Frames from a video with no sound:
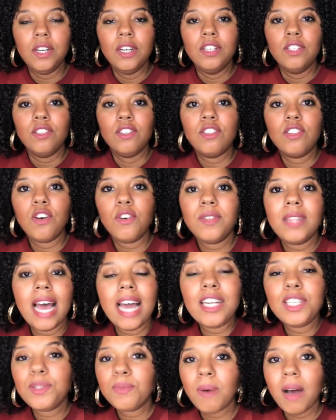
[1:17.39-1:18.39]
So that
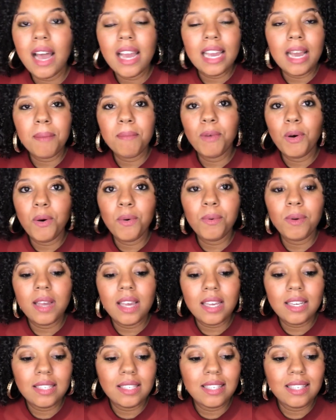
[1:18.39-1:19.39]
is why I'm
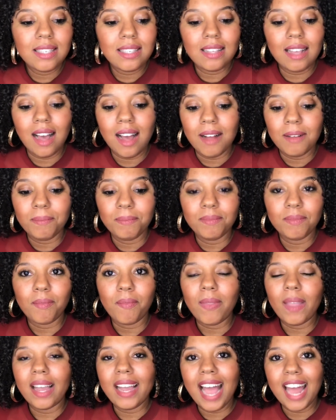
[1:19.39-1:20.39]
always
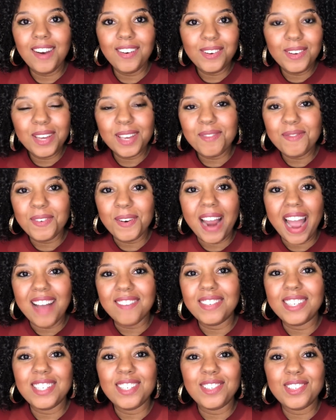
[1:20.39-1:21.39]
kind of looking for
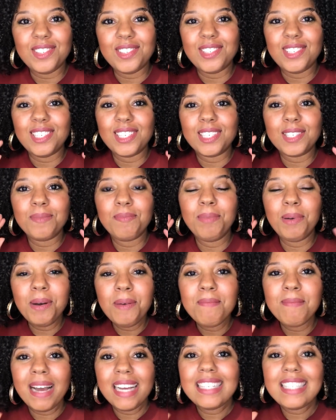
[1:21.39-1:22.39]
avenues to just put
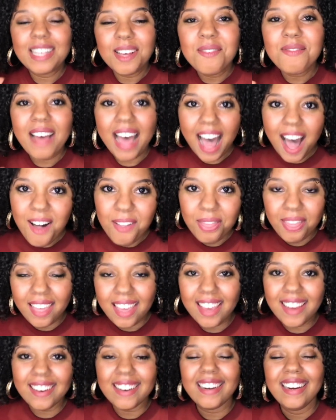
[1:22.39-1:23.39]
myself out
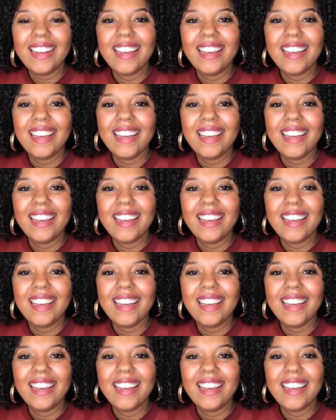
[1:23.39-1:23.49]
there.